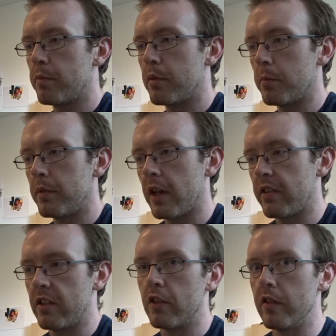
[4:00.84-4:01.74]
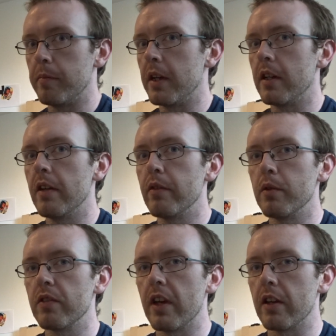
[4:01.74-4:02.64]
as pumped as it could have been if it
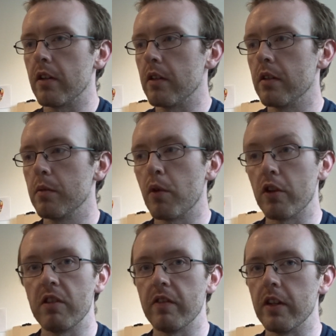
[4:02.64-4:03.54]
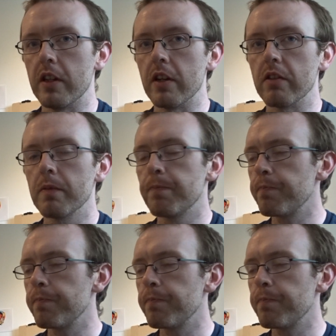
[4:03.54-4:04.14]
was taken on one of the refeed days.